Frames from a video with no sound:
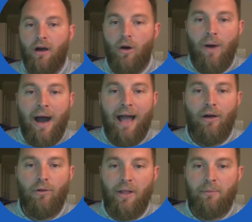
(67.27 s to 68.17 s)

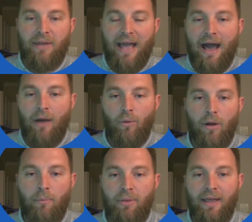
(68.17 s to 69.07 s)
Ohio let him down. We're
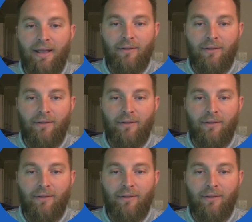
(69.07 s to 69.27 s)
up big.